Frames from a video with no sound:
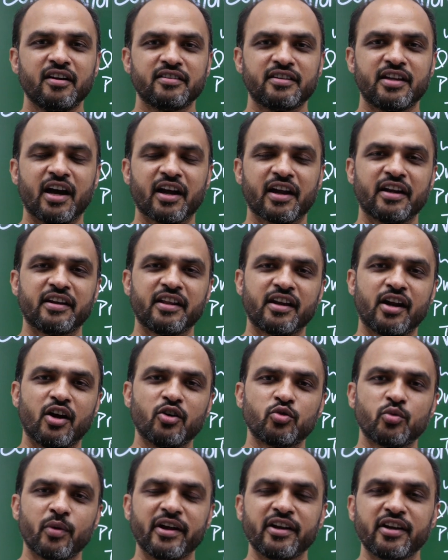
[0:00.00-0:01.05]
target
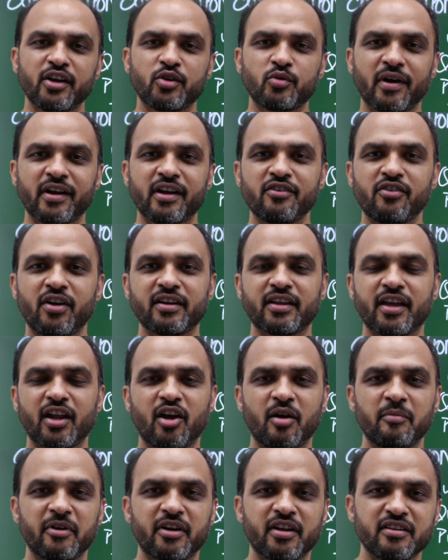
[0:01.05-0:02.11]
around 20-21
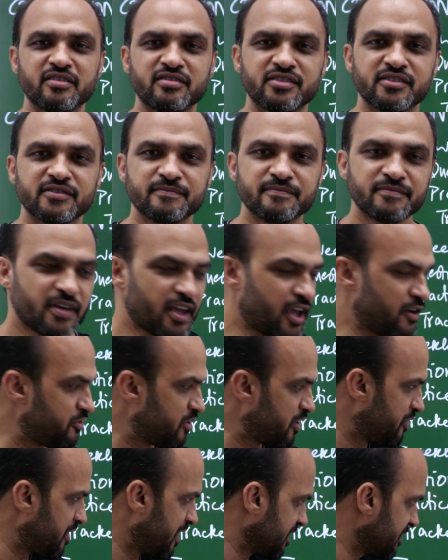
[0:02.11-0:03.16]
kilometers
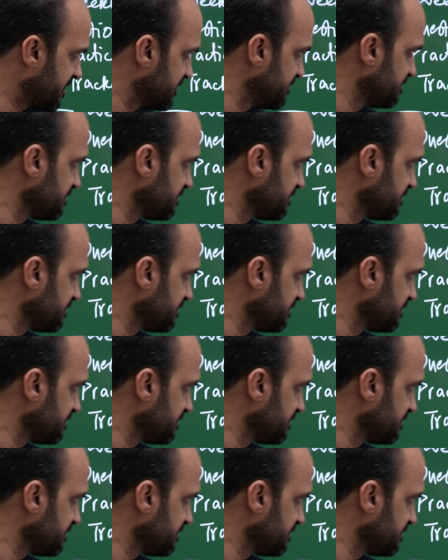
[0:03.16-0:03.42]
every week.